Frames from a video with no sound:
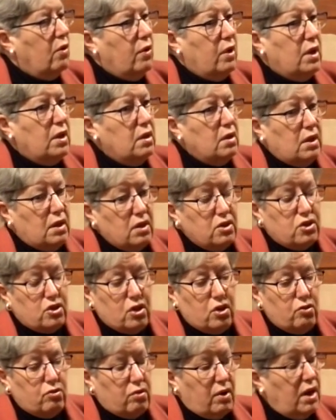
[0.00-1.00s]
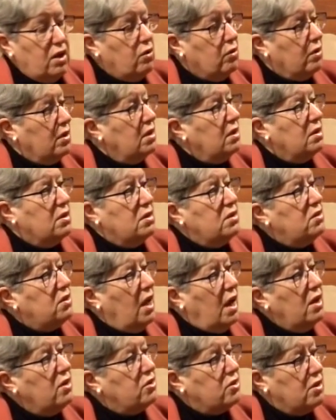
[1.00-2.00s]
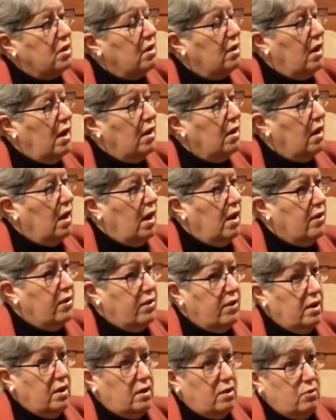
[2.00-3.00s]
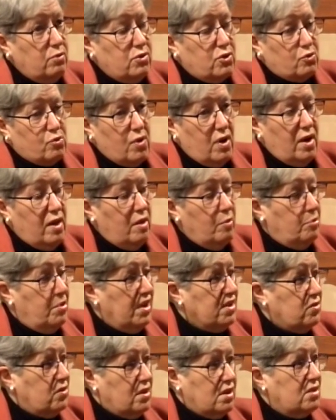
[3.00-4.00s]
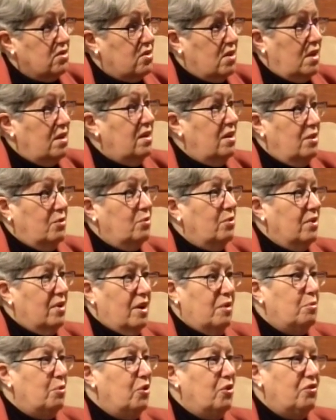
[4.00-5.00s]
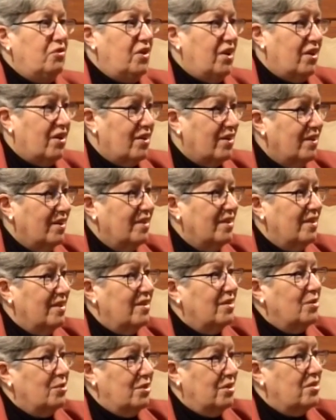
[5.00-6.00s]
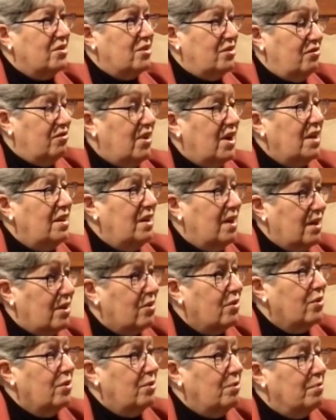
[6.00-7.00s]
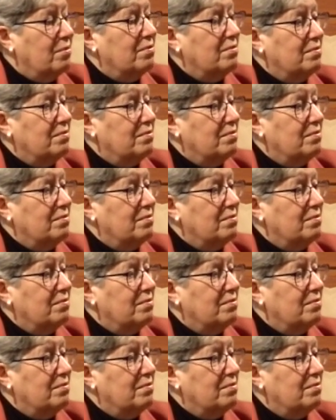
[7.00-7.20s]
it, it's a great organization. I, I think it was one of the best things I did when I moved here. That's great. Was to find that That's group. Great.